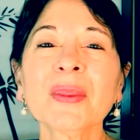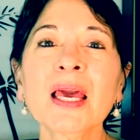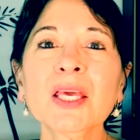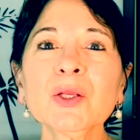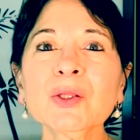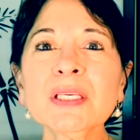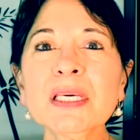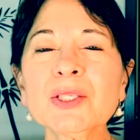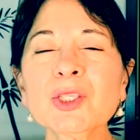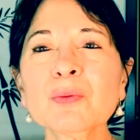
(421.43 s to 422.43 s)
You'll
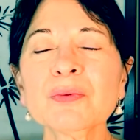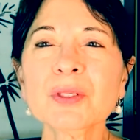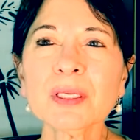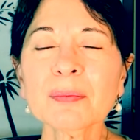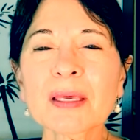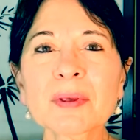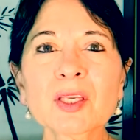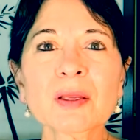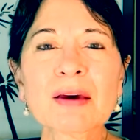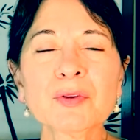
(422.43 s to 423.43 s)
need to maybe
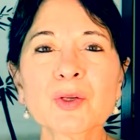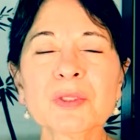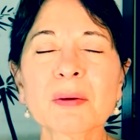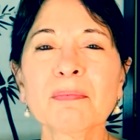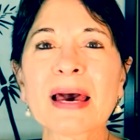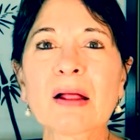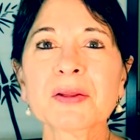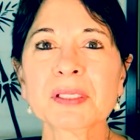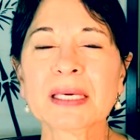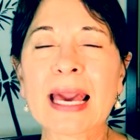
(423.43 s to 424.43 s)
have to do some
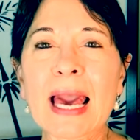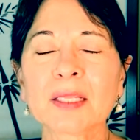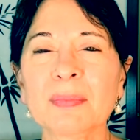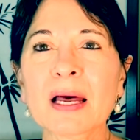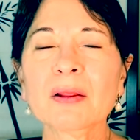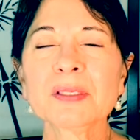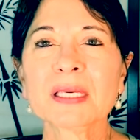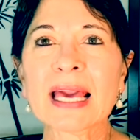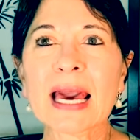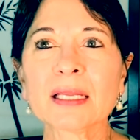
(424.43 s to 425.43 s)
balancing act,
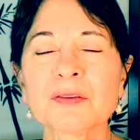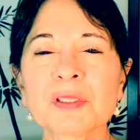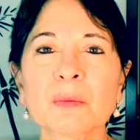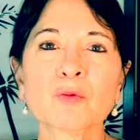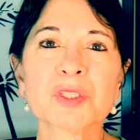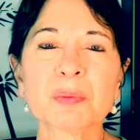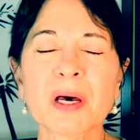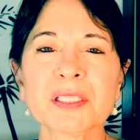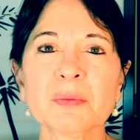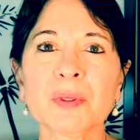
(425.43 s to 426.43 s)
balancing act of some
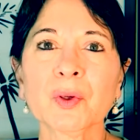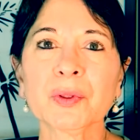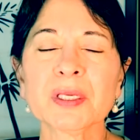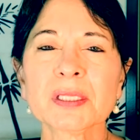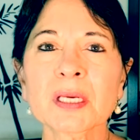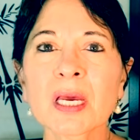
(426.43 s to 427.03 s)
responsibilities.